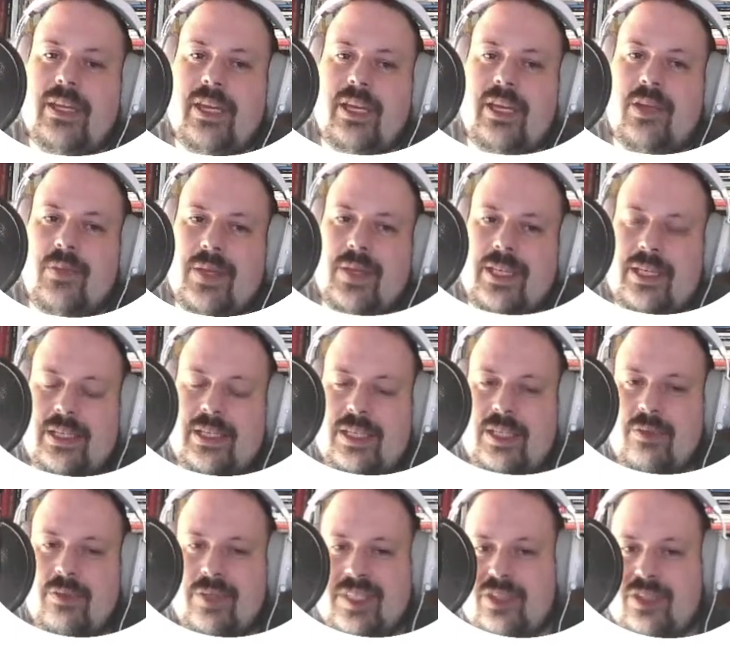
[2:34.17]
and what I
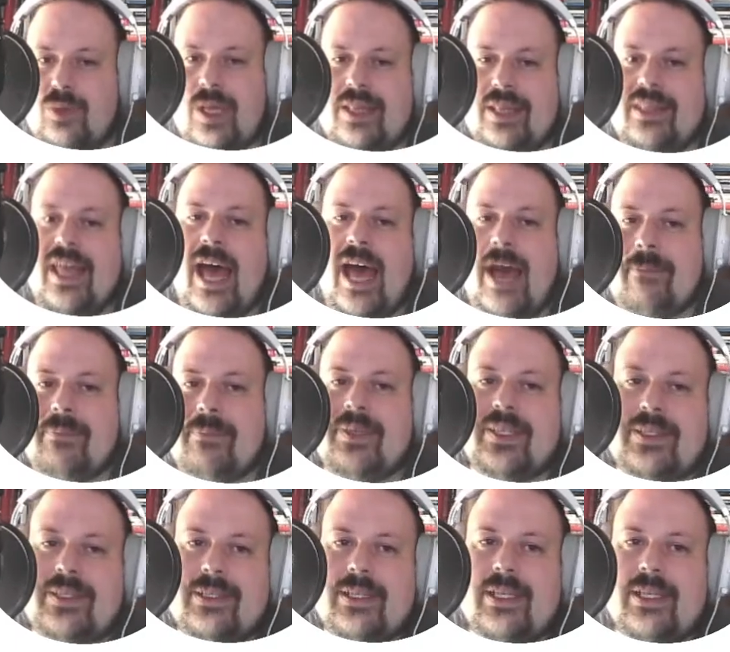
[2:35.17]
did was to
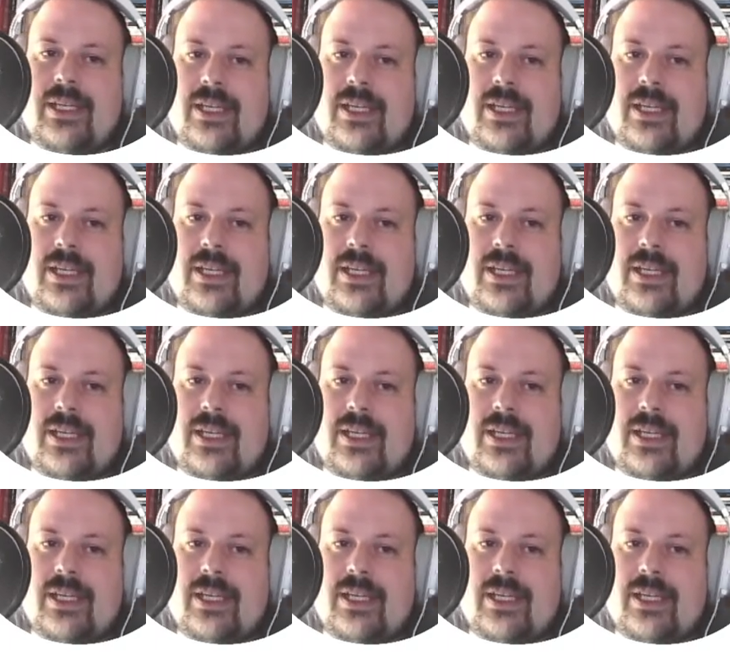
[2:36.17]
adapt